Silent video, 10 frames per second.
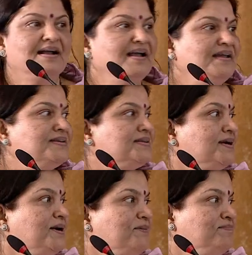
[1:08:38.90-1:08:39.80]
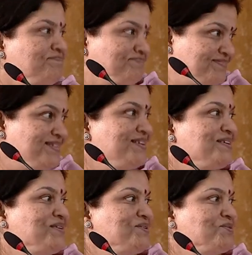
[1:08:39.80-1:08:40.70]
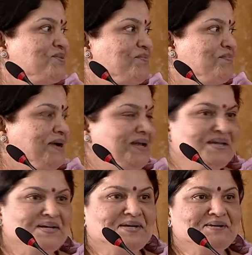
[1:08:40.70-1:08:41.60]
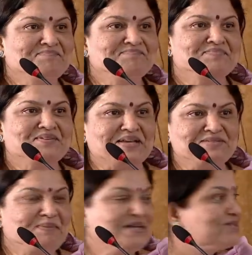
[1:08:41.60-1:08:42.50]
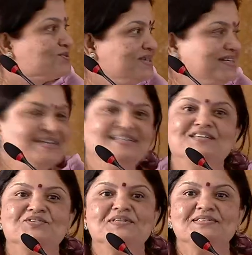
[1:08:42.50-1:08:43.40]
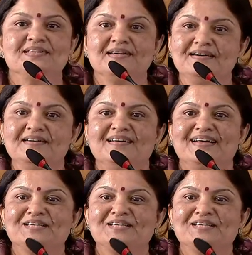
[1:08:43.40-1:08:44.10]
And to my respects to the dignitaries here,